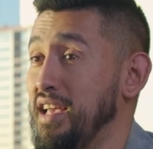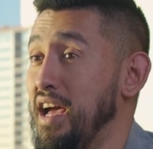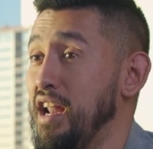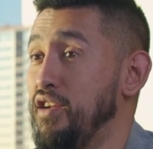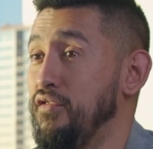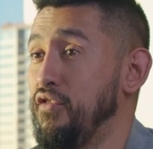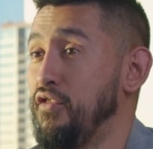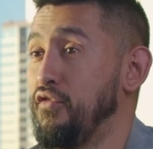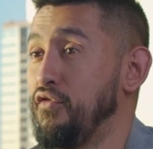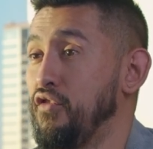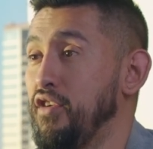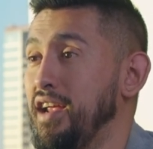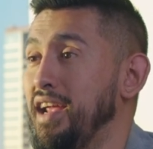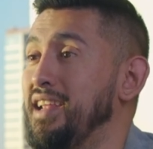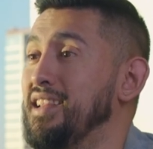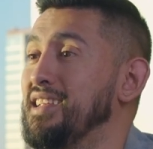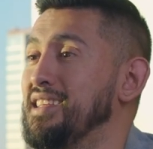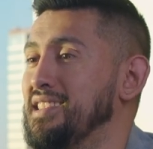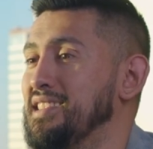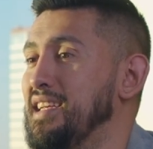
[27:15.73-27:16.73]
got it for free
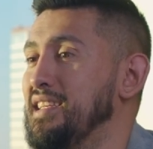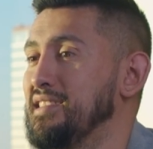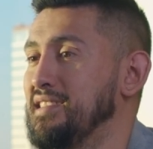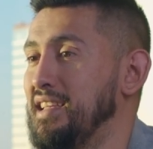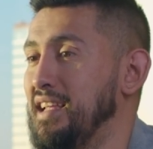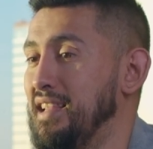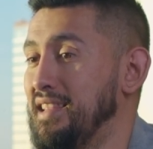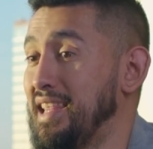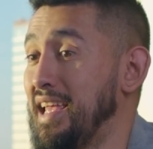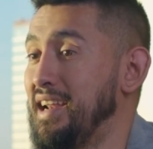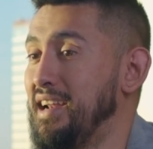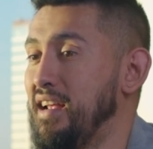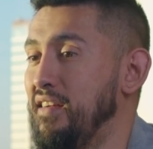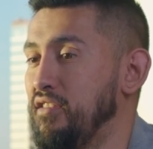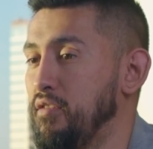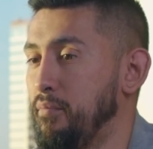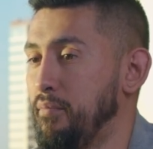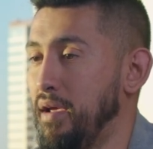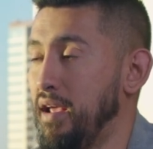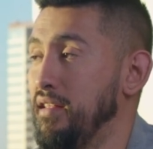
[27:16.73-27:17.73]
in the sense that they didn't
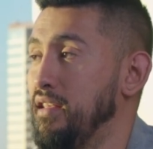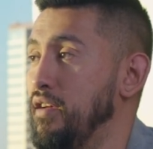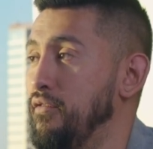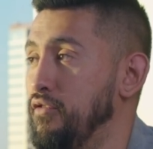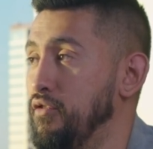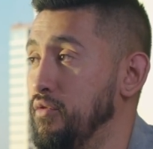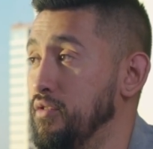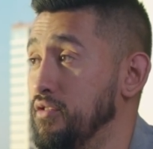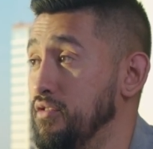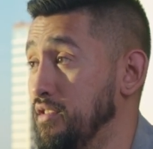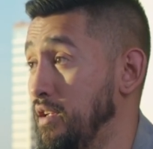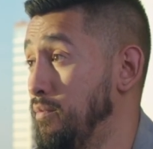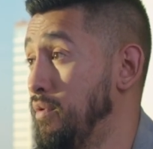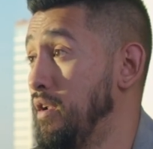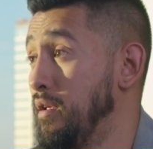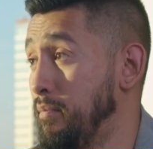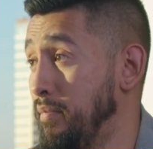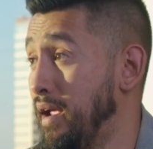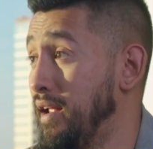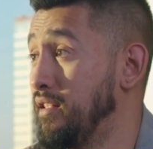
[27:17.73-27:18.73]
have to pay the influencers. They
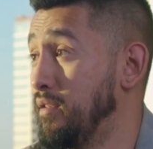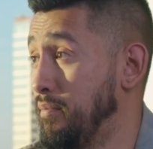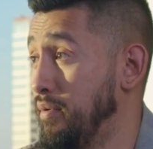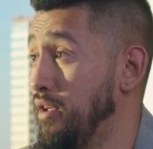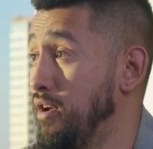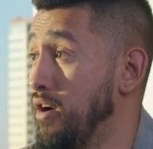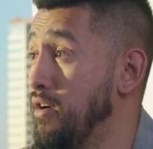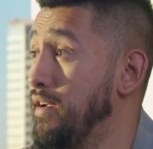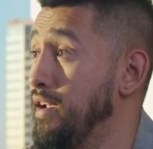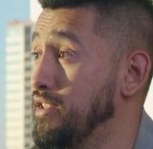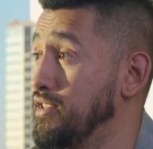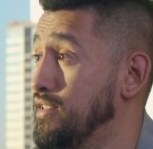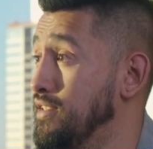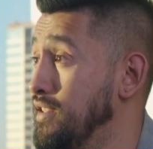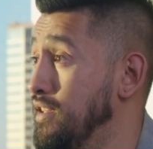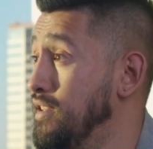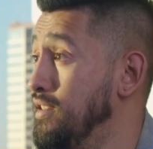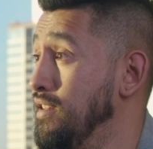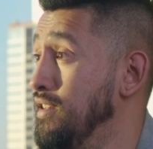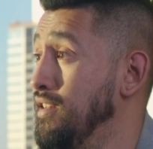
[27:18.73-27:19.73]
probably paid the PR
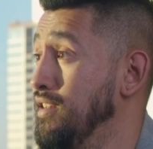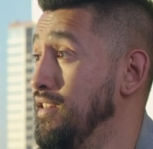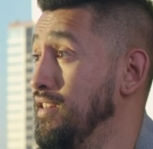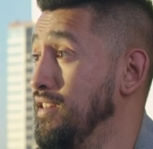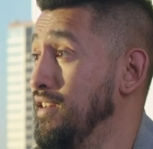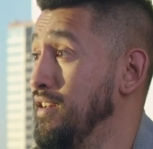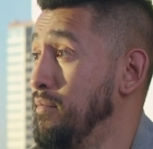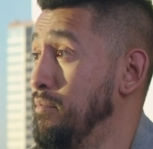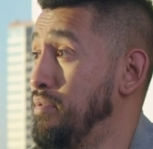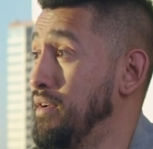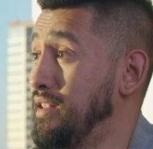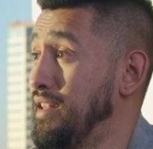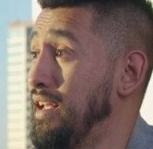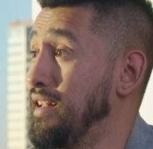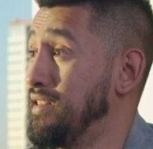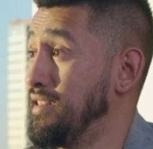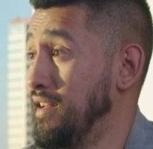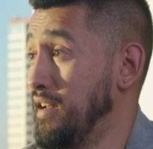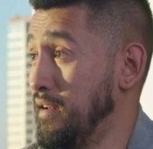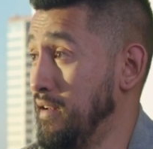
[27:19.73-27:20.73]
agency, but they
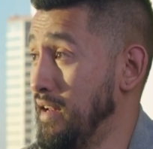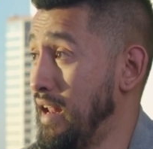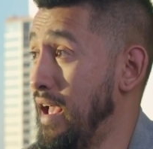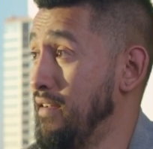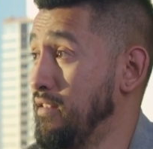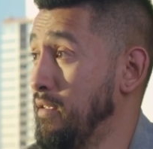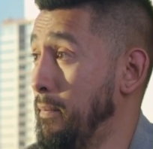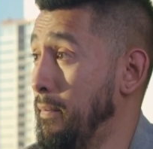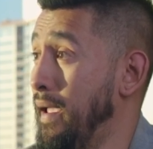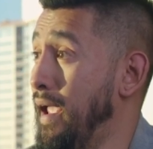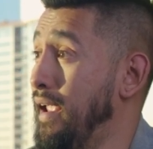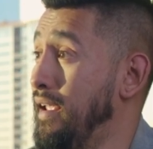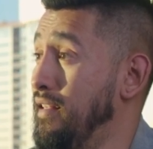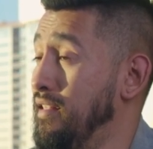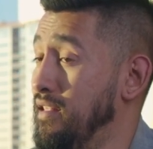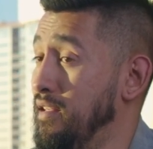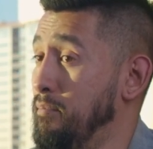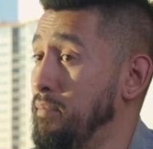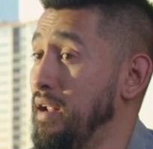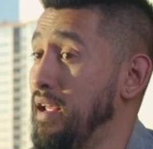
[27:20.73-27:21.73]
didn't have to pay
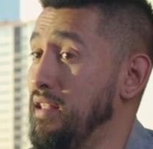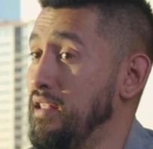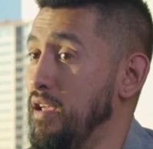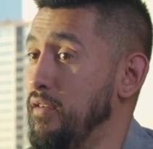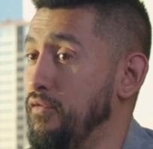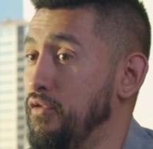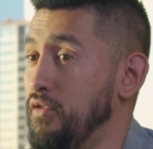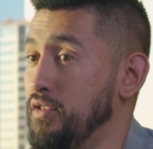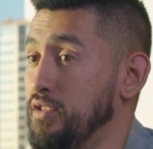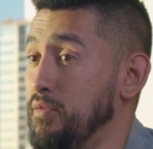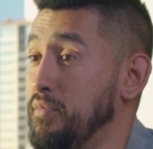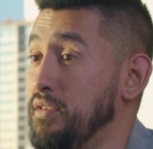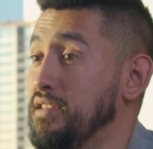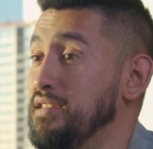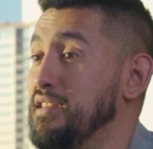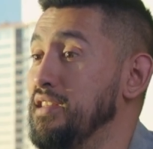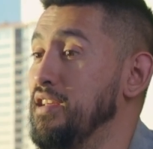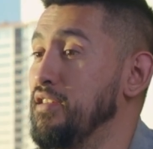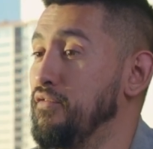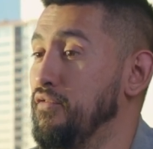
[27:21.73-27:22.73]
the influencer because
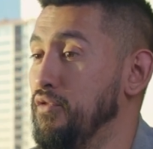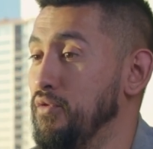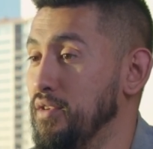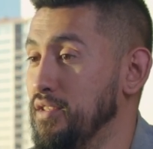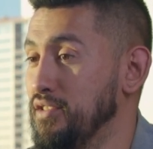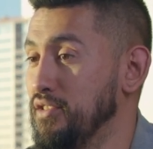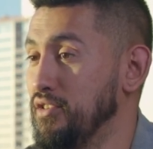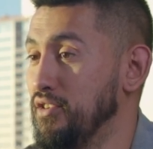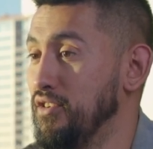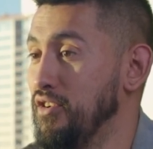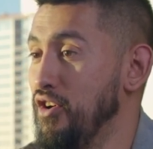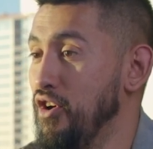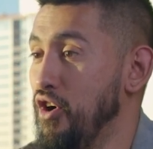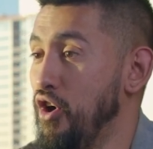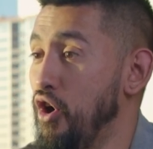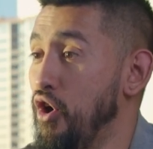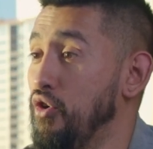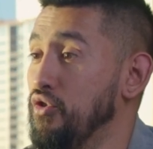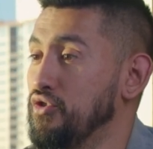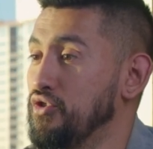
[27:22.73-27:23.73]
the influencer
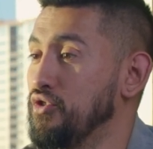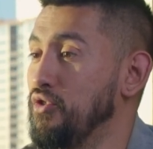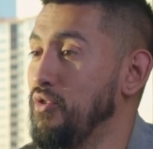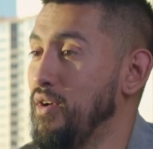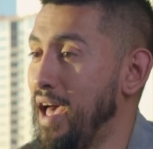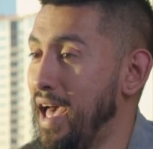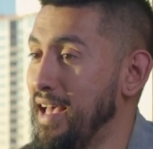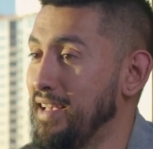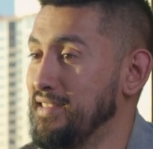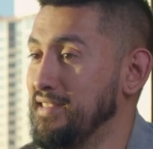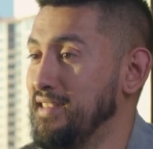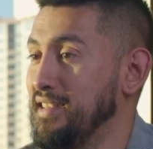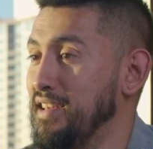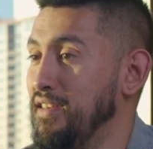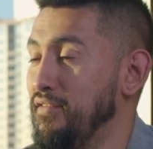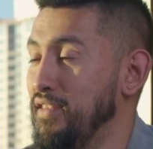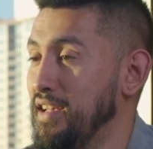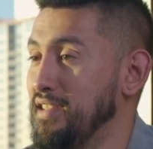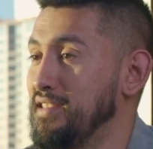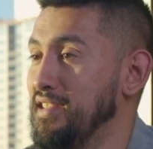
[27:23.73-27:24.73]
also has the
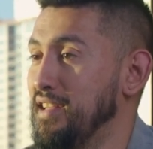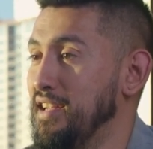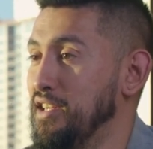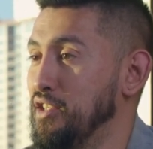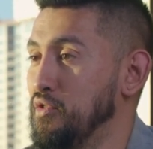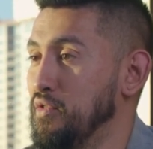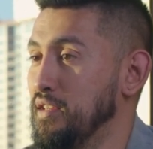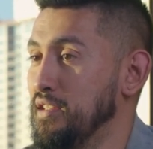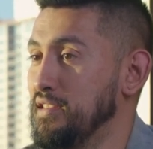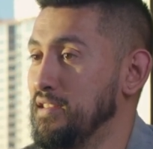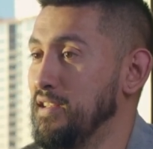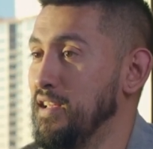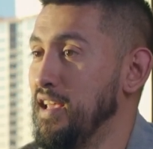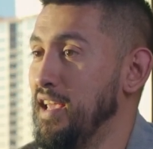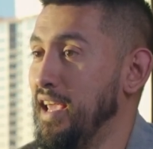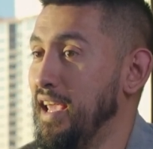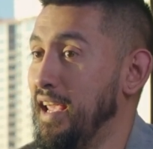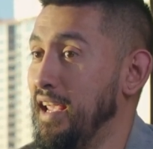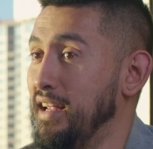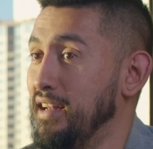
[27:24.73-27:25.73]
vested interest
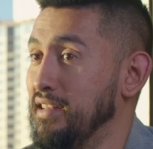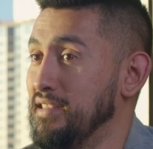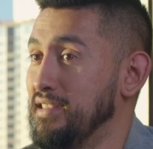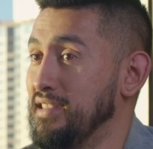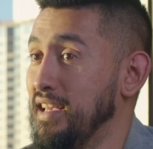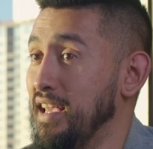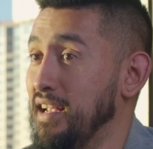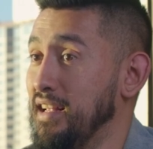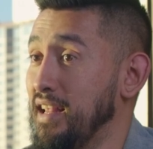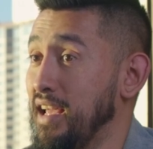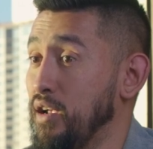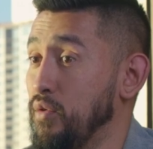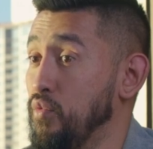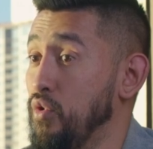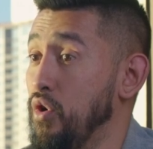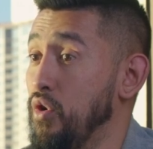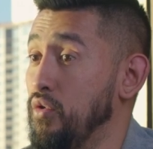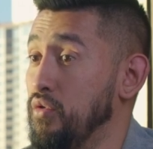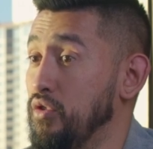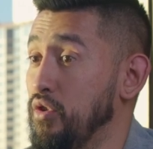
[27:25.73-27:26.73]
in saying like,
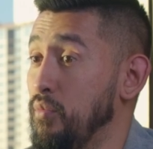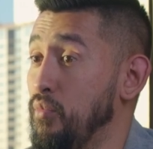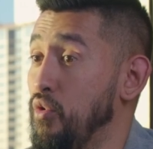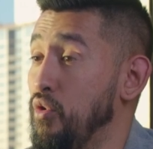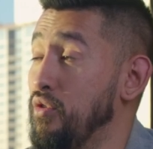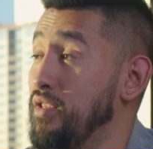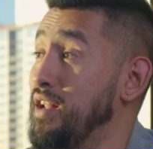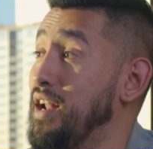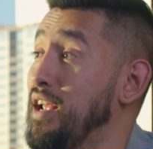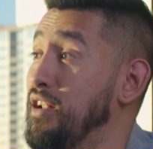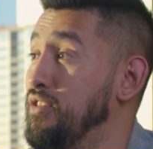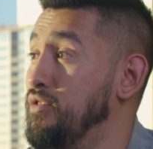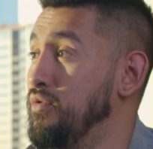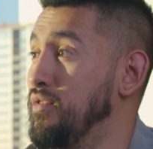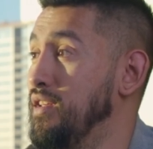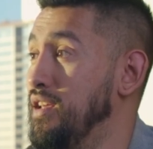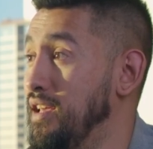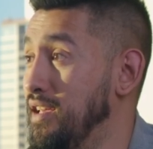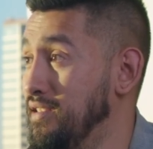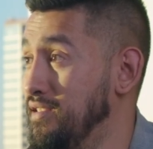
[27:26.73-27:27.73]
well, the more that I do
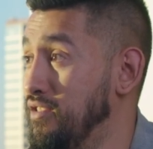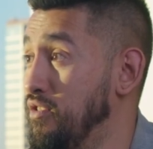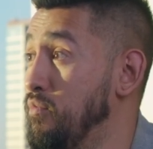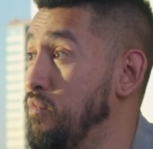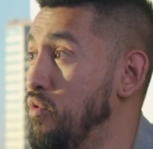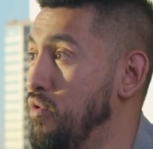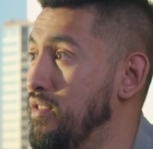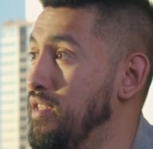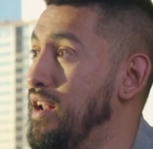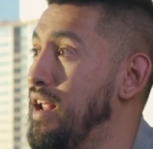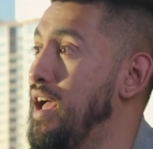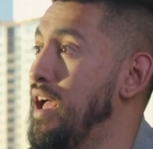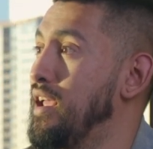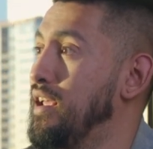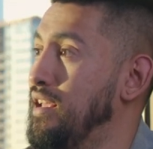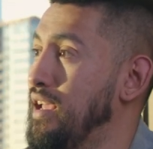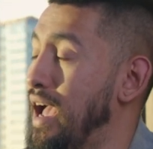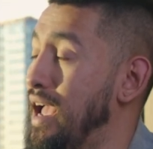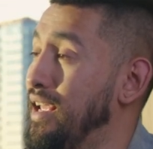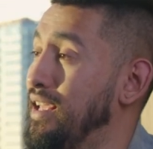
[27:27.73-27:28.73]
this, the more that
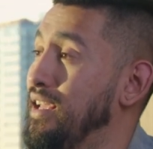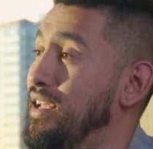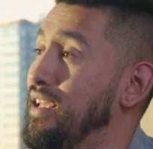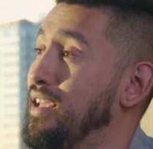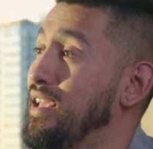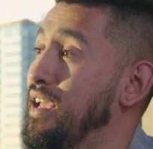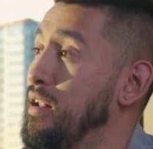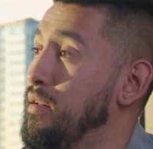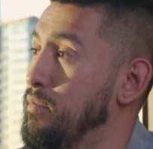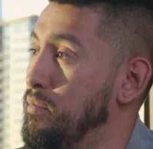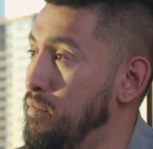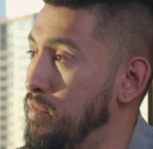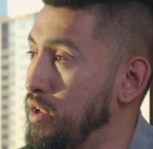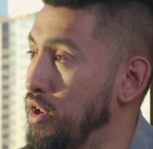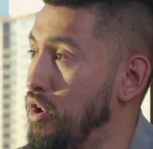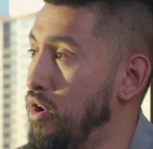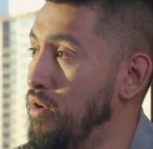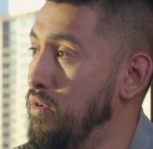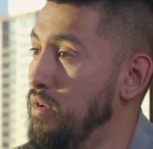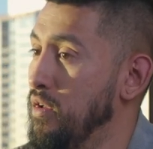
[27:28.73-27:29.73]
I can get.
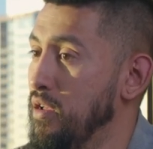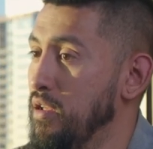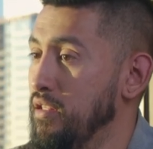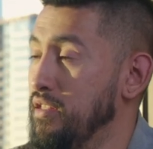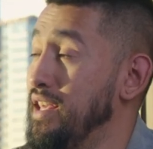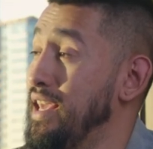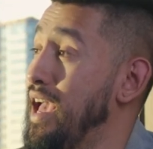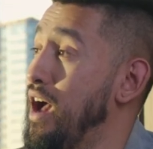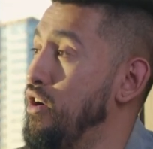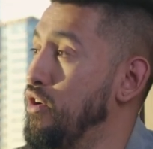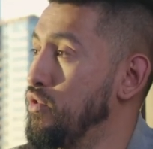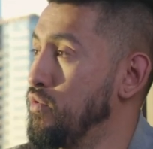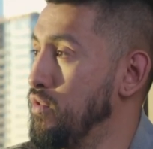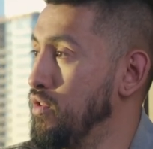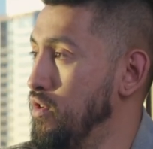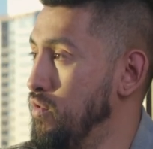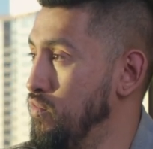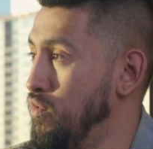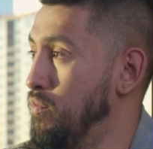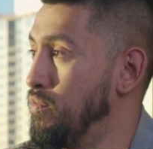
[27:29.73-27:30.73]
The
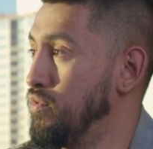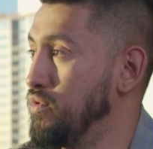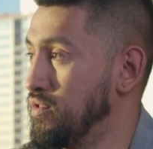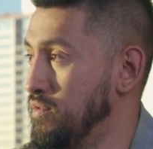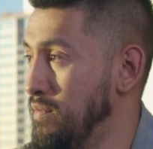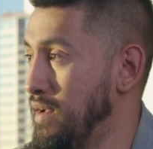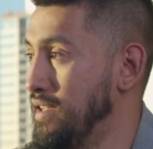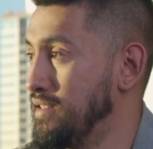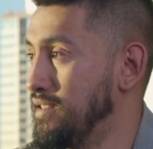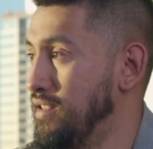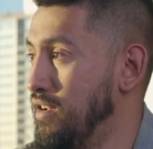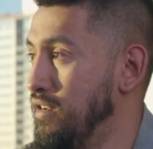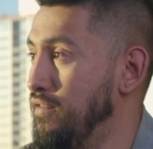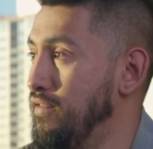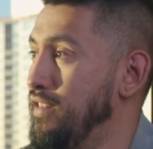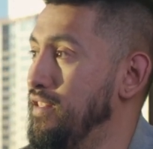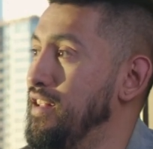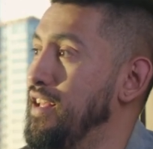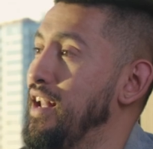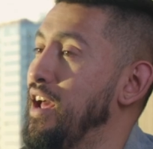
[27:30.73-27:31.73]
algorithm will boost my
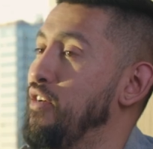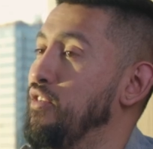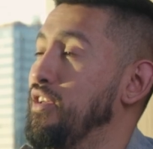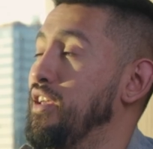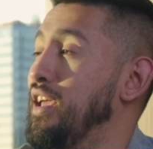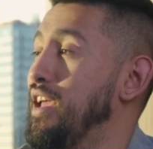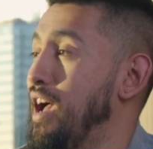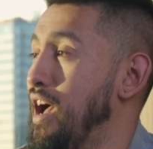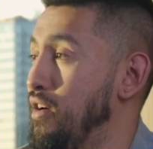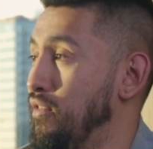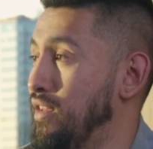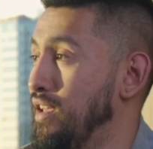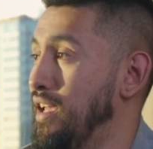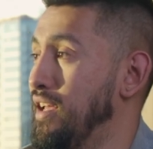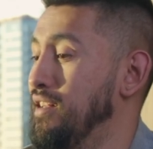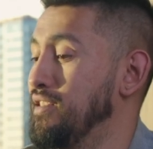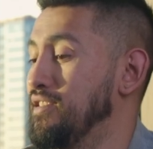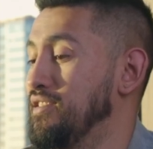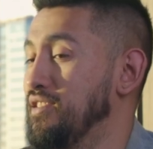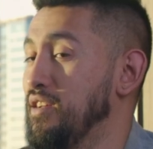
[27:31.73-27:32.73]
stuff, and then I'll
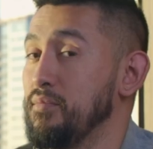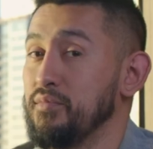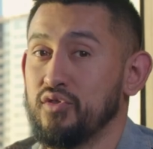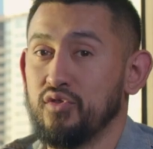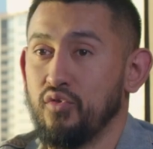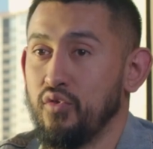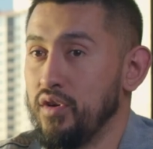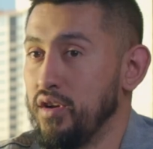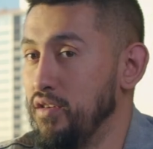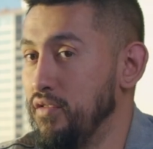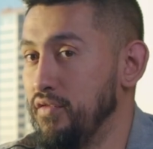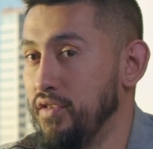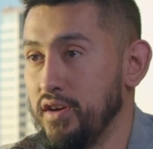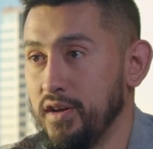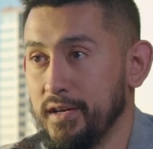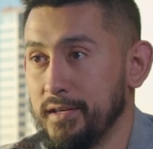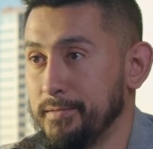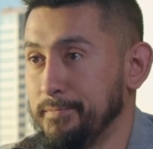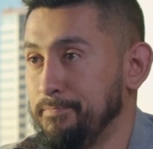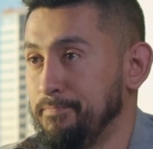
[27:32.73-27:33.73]
get some sort
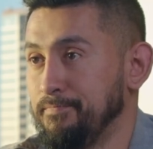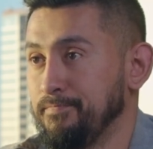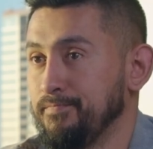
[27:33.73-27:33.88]
of